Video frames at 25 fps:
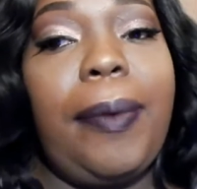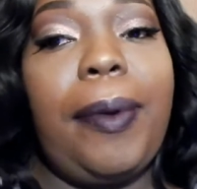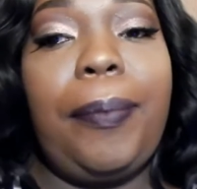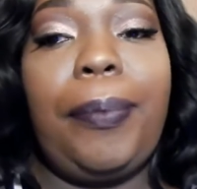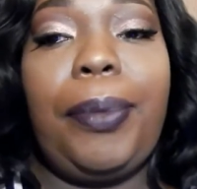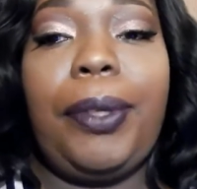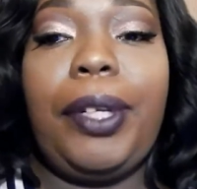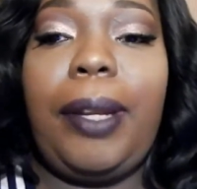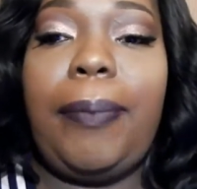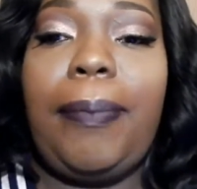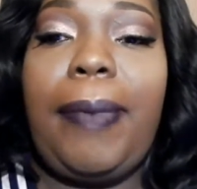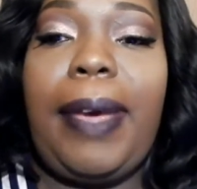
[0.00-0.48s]
and
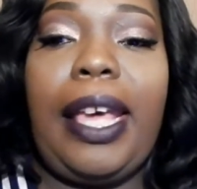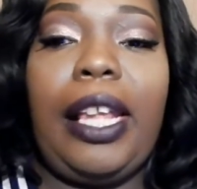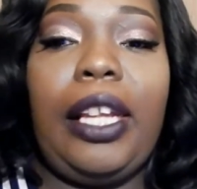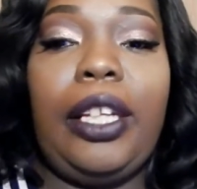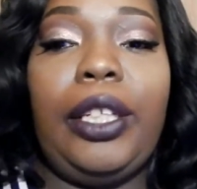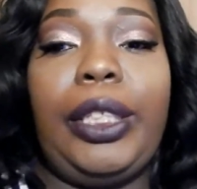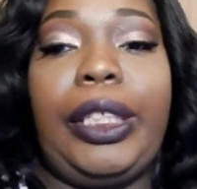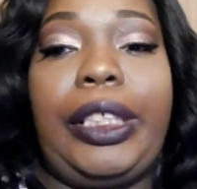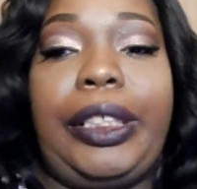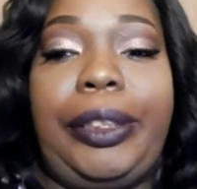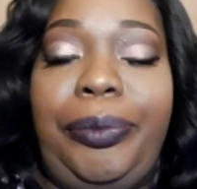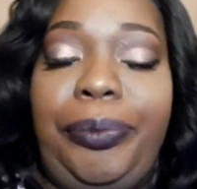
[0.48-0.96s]
put the bell
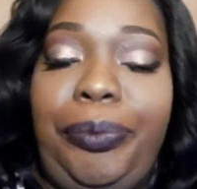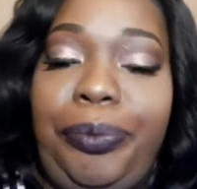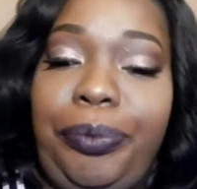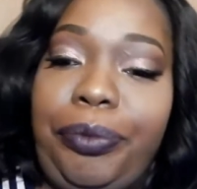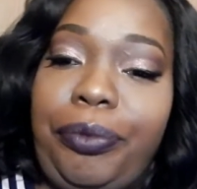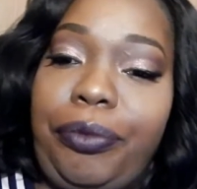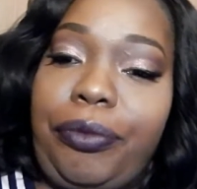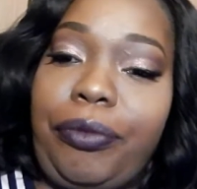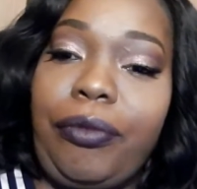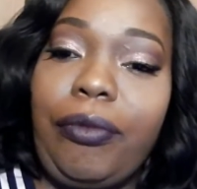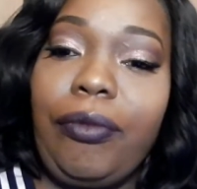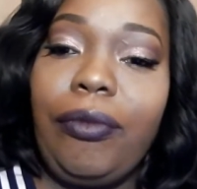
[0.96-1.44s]
on.
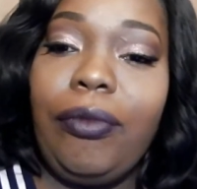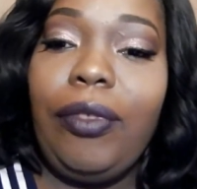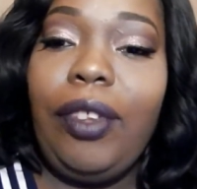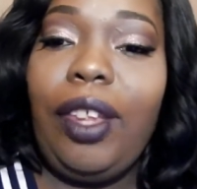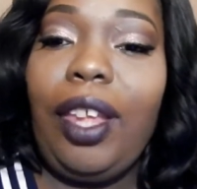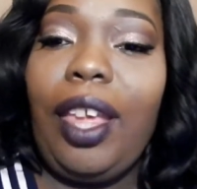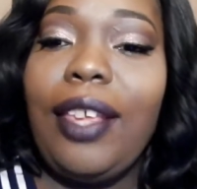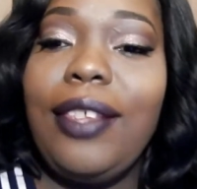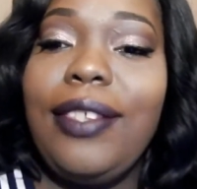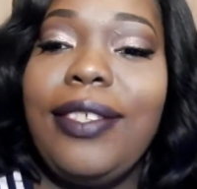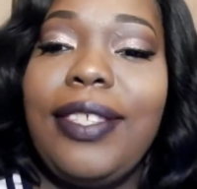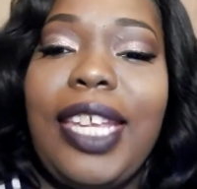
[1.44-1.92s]

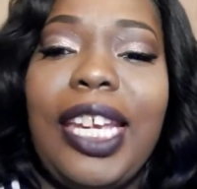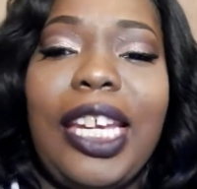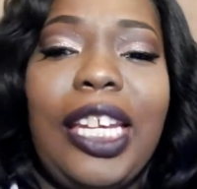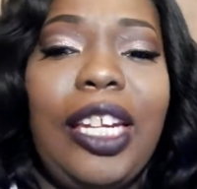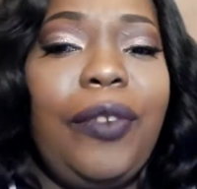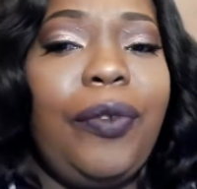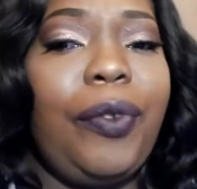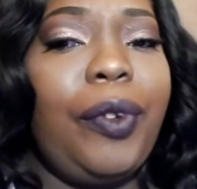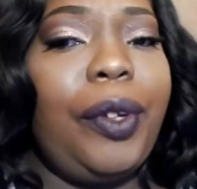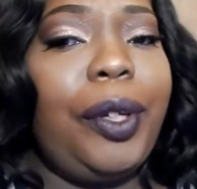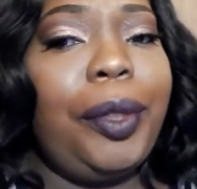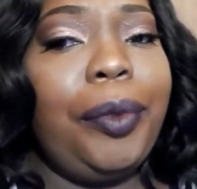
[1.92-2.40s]
Second
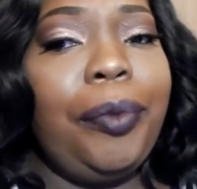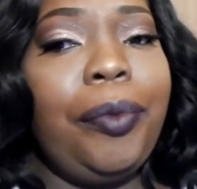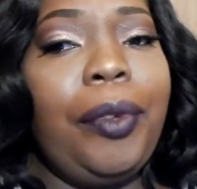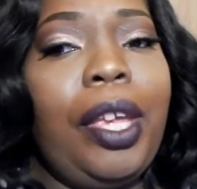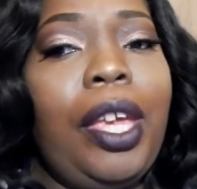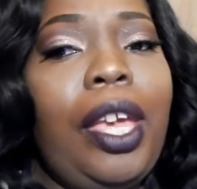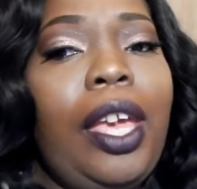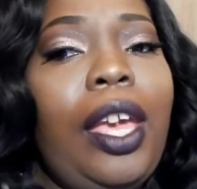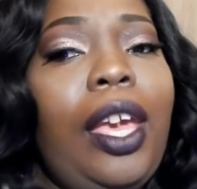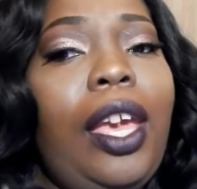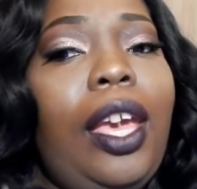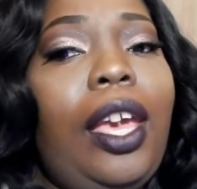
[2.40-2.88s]
of all,
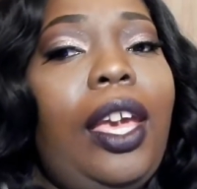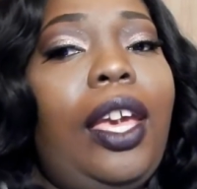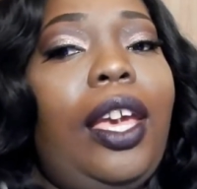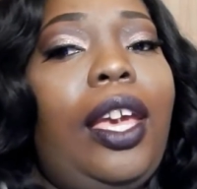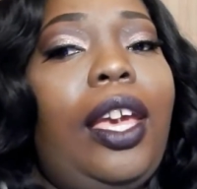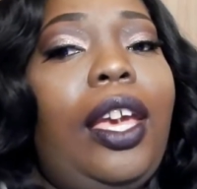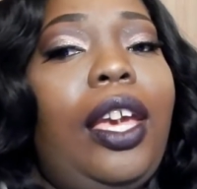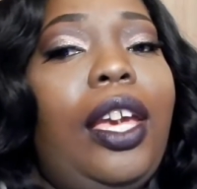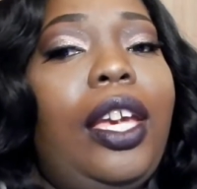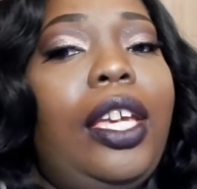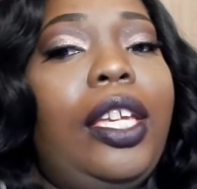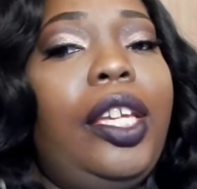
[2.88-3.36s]

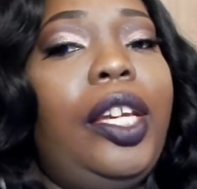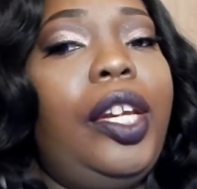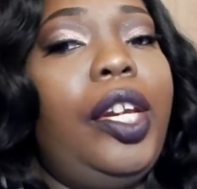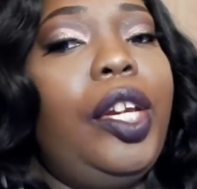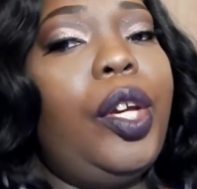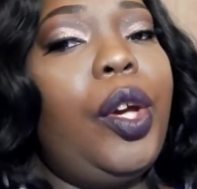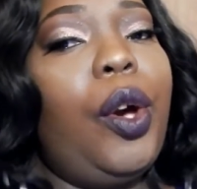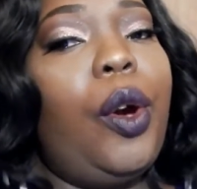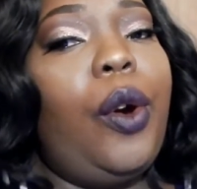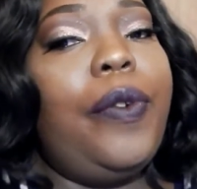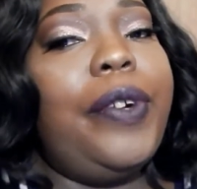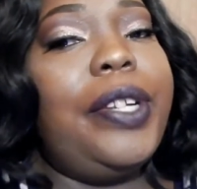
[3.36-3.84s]
you
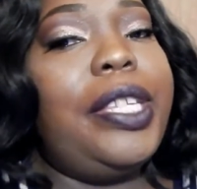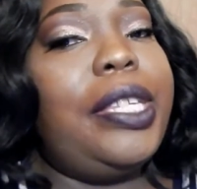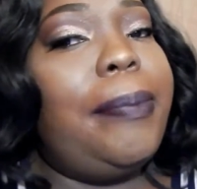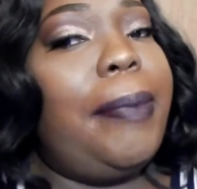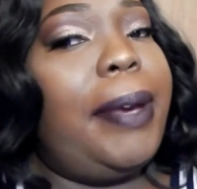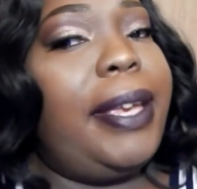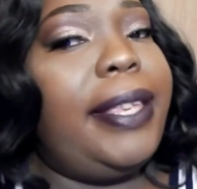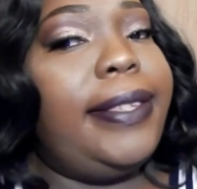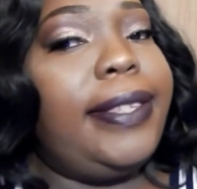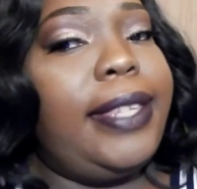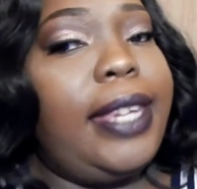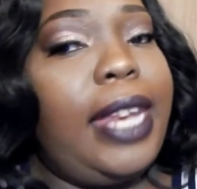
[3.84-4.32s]
could go over to
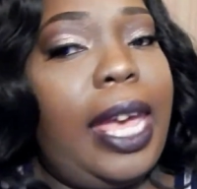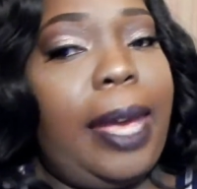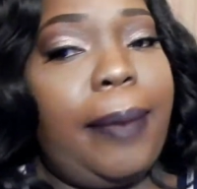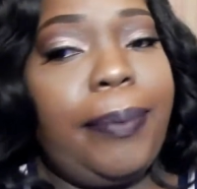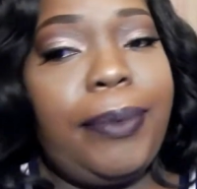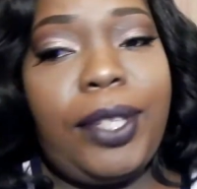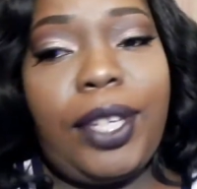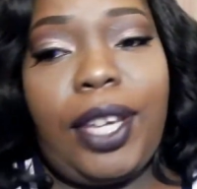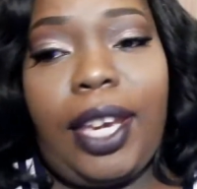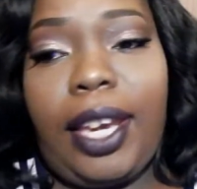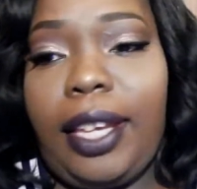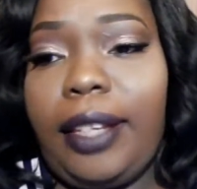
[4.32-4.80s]
my
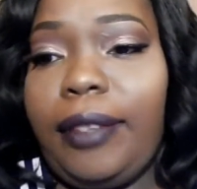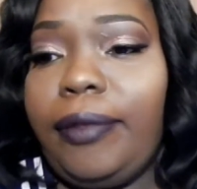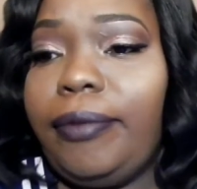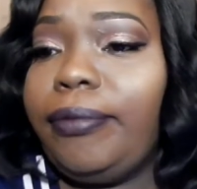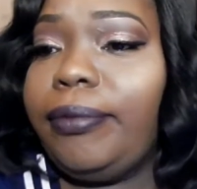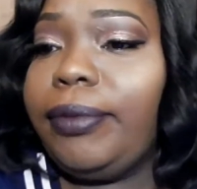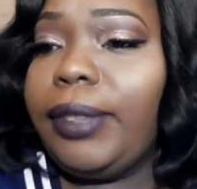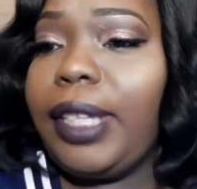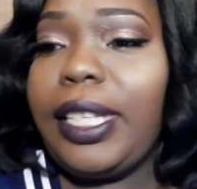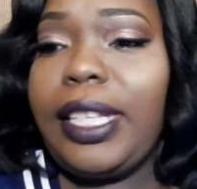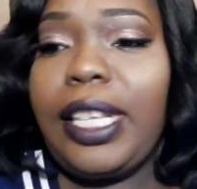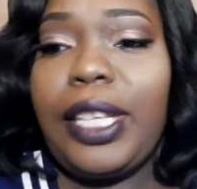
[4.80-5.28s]
Snapchat,
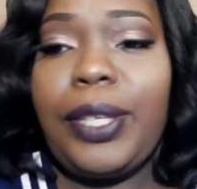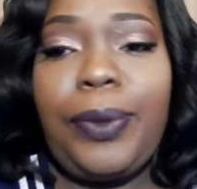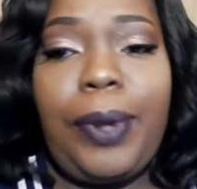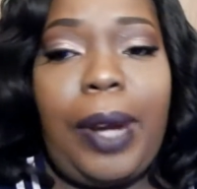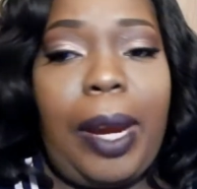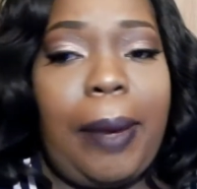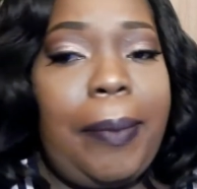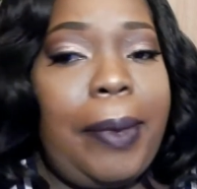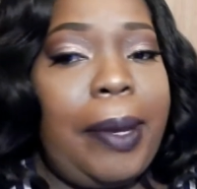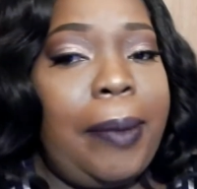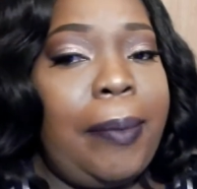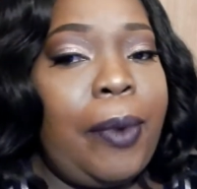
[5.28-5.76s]
because that's
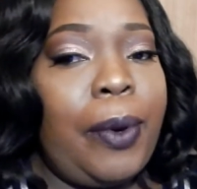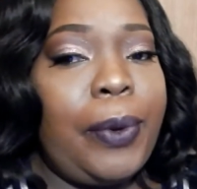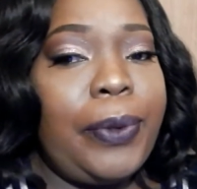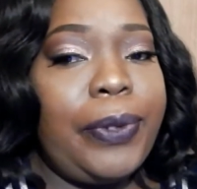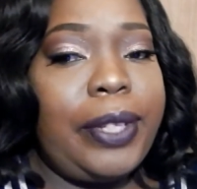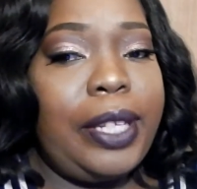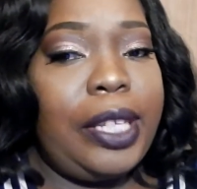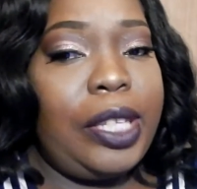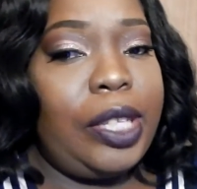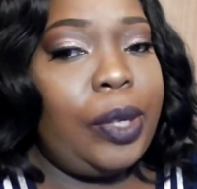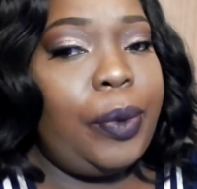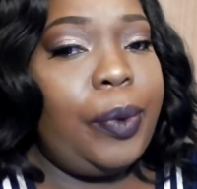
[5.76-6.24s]
where I've been
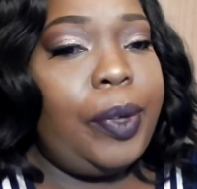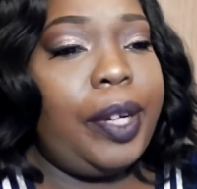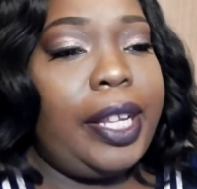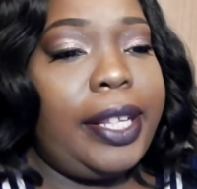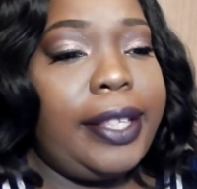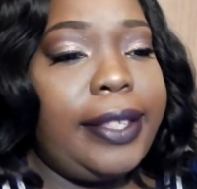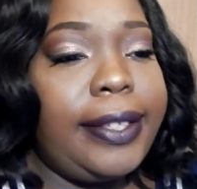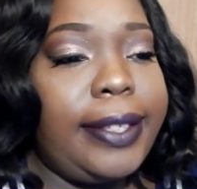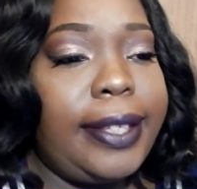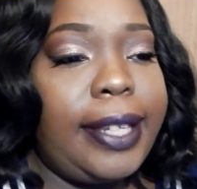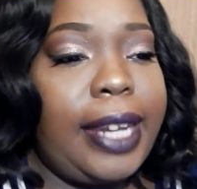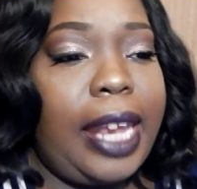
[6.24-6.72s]
mostly doing
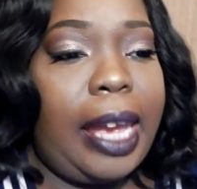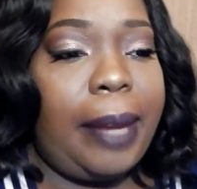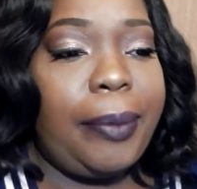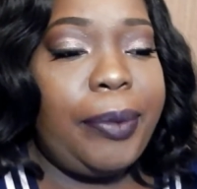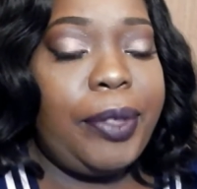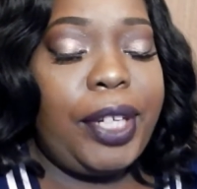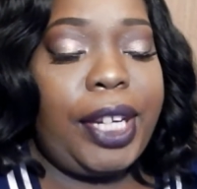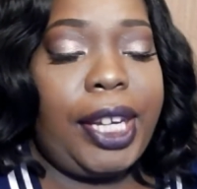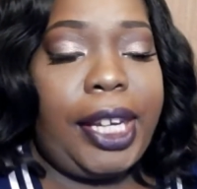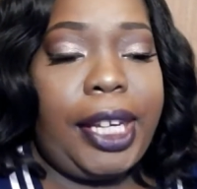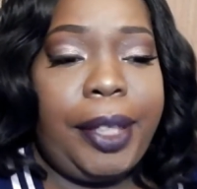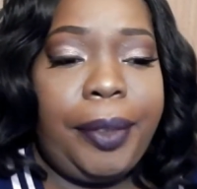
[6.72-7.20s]
it,
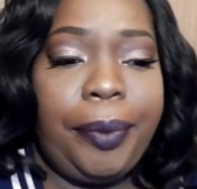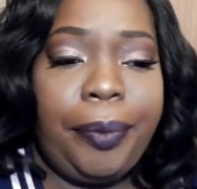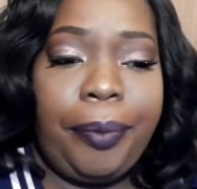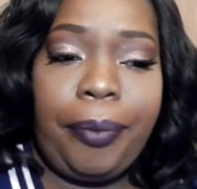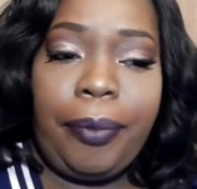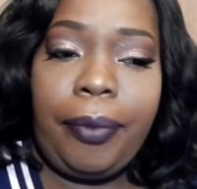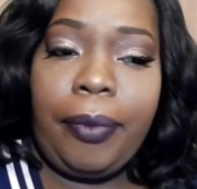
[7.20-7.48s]
Snapchat,